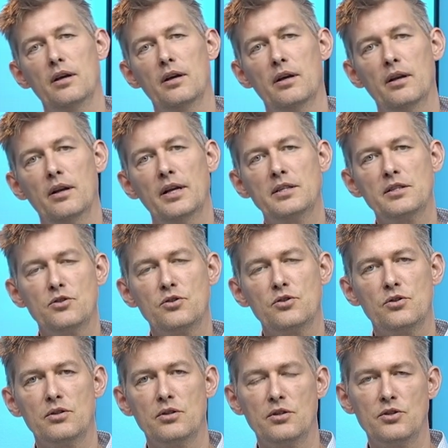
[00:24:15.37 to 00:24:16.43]
Let's
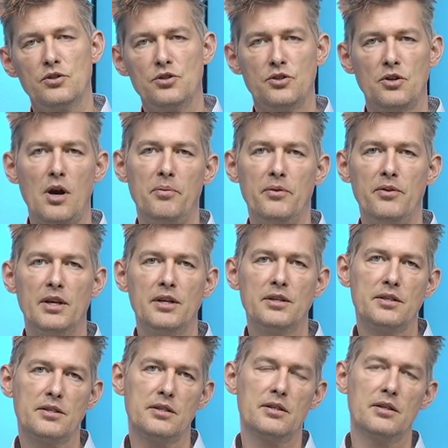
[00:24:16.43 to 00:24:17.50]
stop
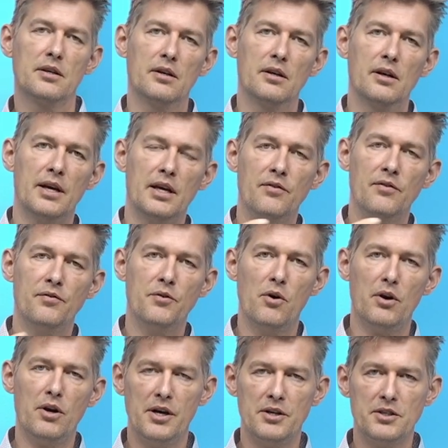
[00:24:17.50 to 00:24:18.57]
this. Like, if you're
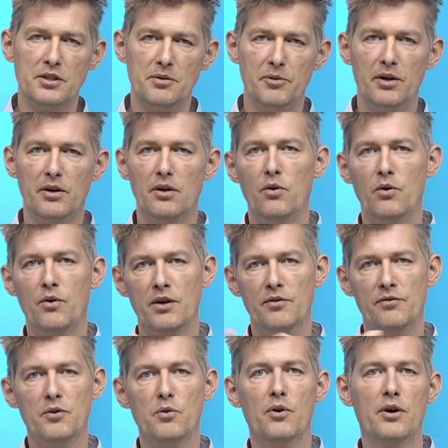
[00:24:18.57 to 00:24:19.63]
a customer or
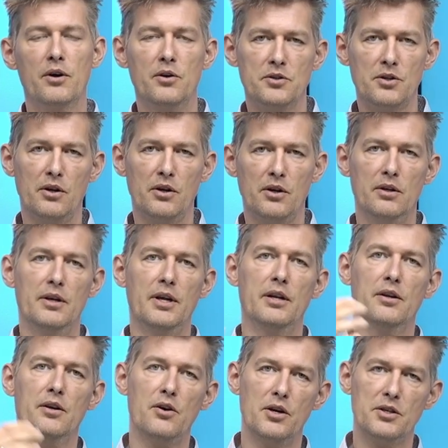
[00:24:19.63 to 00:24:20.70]
if you are a consultant and
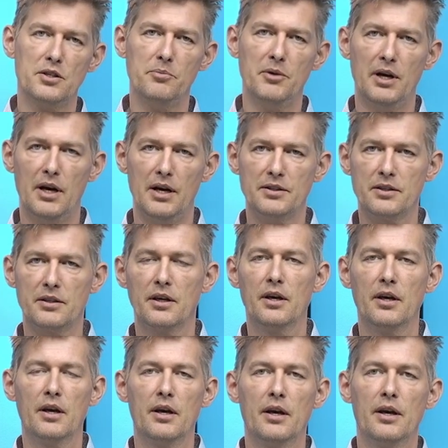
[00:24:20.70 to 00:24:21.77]
the customer asks,
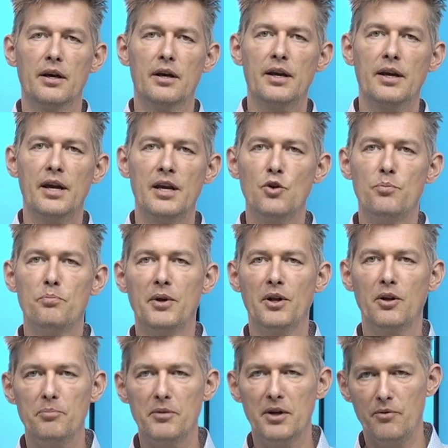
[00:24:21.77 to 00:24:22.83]
can you
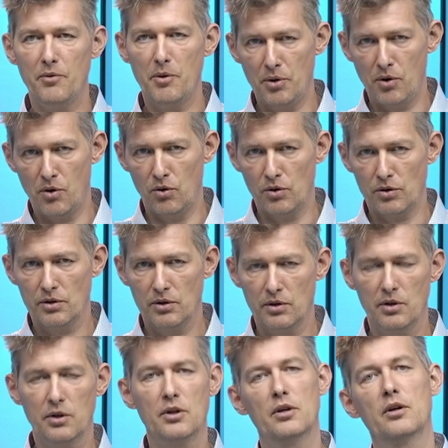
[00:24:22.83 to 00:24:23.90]
build me a report?
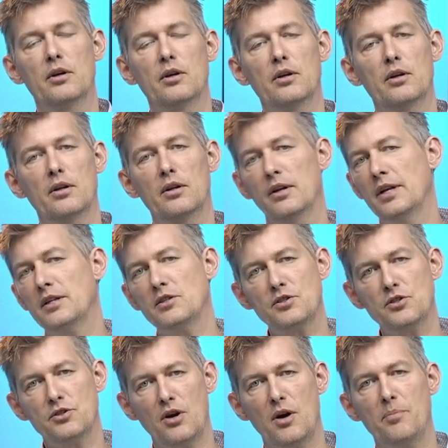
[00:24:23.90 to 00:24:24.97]
Let's
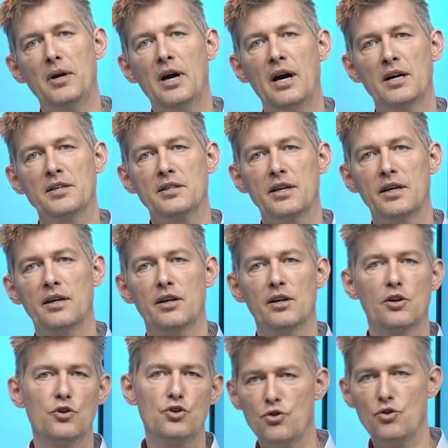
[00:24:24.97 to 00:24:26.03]
stop asking,
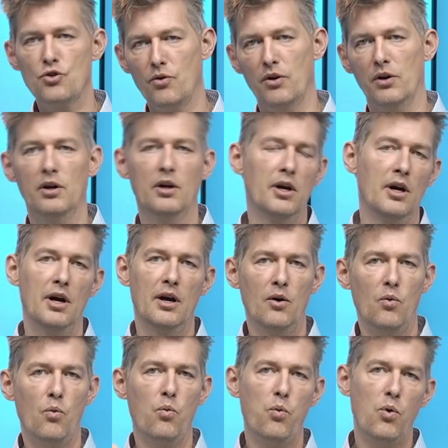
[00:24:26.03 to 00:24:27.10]
sure,
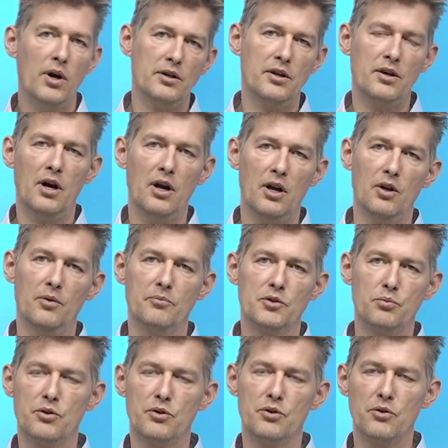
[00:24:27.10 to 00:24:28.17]
what columns
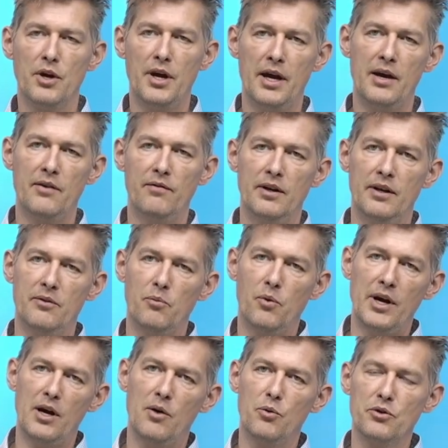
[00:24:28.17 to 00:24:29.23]
would you have and
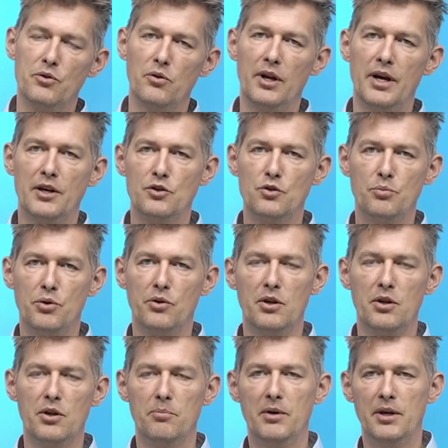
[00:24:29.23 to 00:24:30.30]
where would you like to put
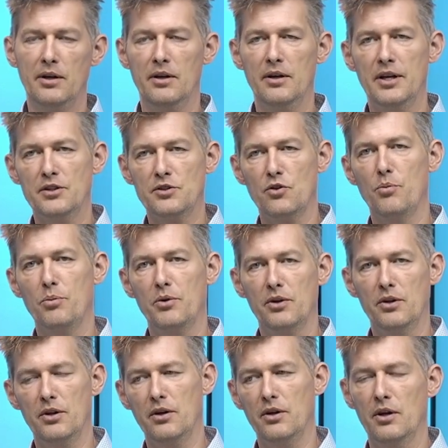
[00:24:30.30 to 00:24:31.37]
them, and let's open
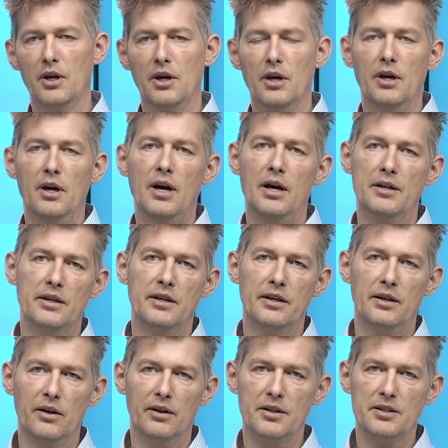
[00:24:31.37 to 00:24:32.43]
the
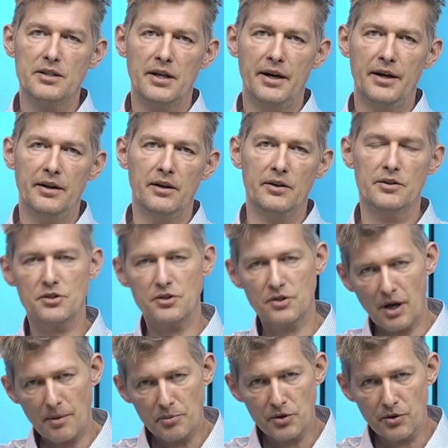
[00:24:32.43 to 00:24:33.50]
RDL designer.
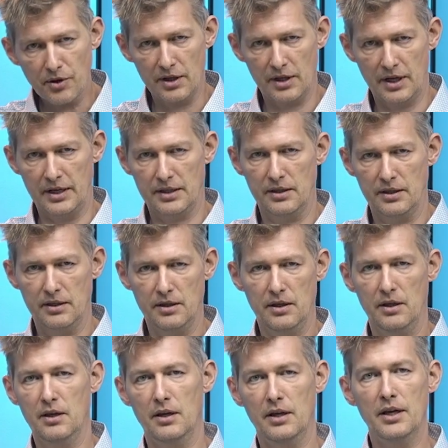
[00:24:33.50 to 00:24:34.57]
Stop doing that.
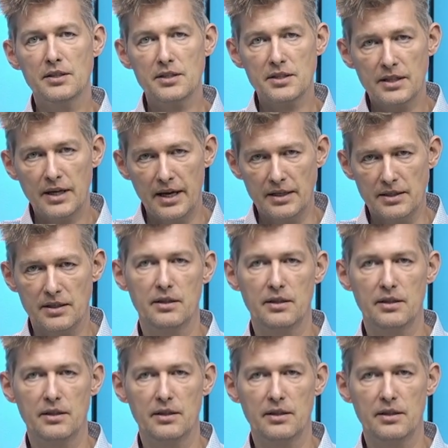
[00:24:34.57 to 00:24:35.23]
Instead,